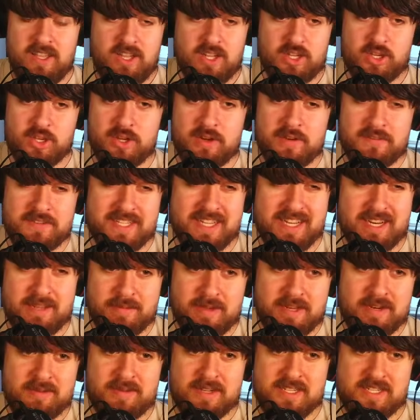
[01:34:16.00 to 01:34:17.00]
Couldn't have said it
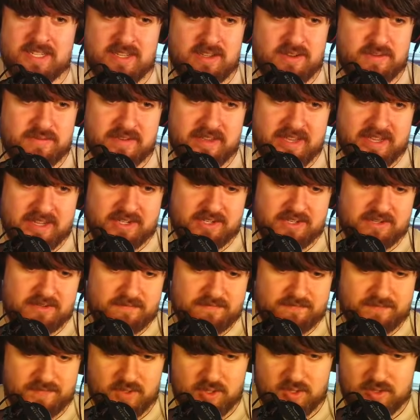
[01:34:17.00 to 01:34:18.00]
better myself, Yash.
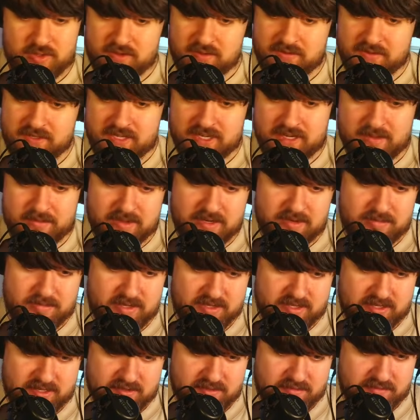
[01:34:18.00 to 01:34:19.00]
Couldn't have said it better
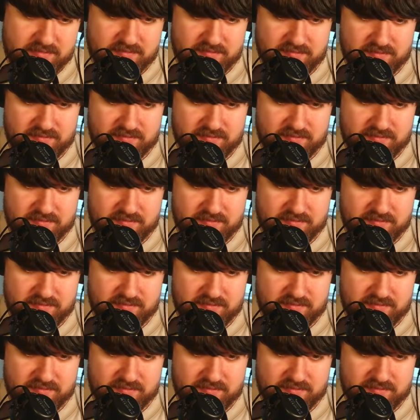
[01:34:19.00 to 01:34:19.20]
myself.